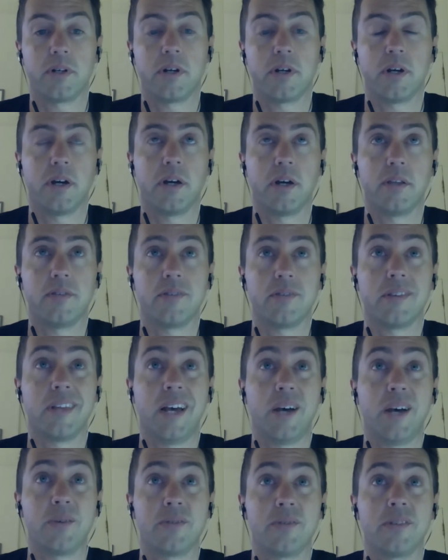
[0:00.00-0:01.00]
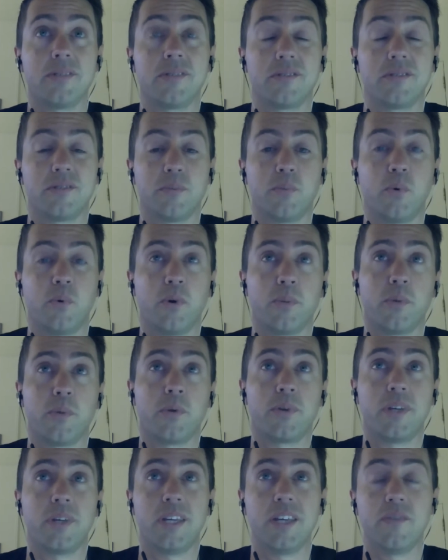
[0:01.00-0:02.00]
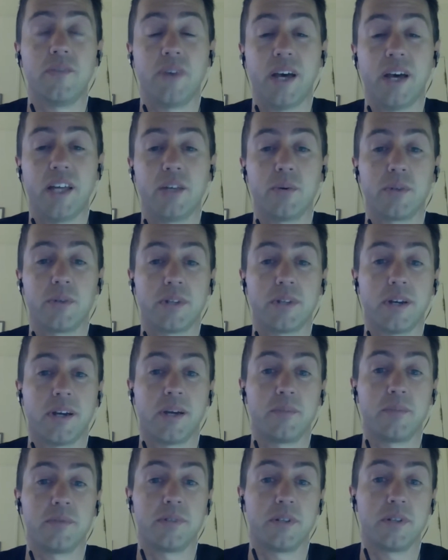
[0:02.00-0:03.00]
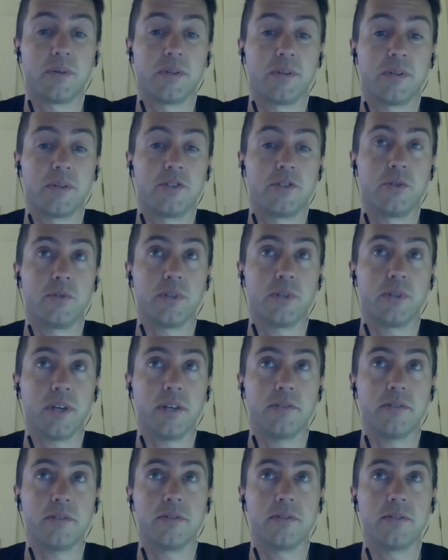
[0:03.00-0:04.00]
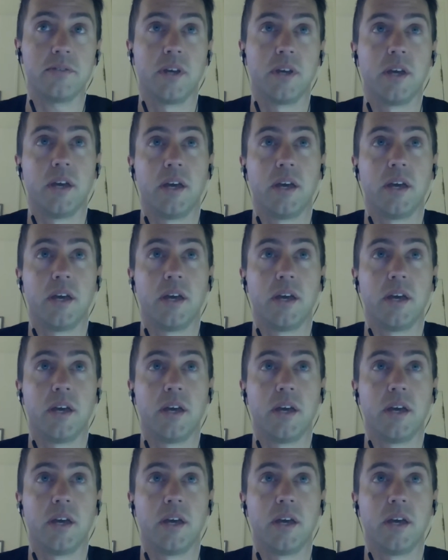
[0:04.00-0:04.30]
This allows us to support both key value and time series use cases